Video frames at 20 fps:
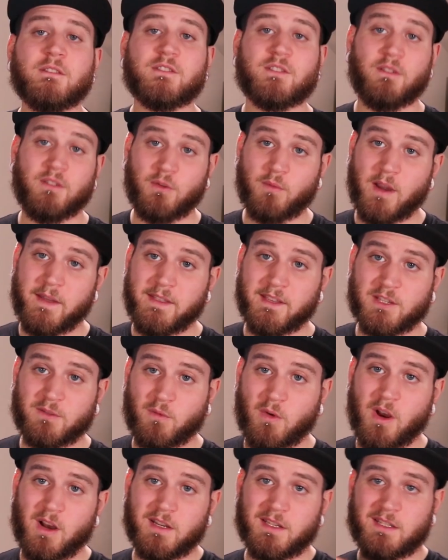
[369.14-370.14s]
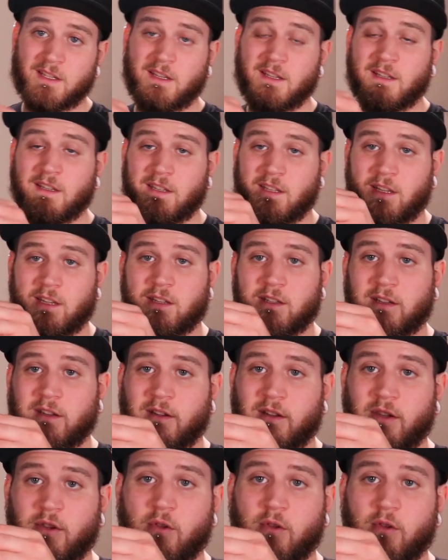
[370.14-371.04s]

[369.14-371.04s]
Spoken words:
So the way this works is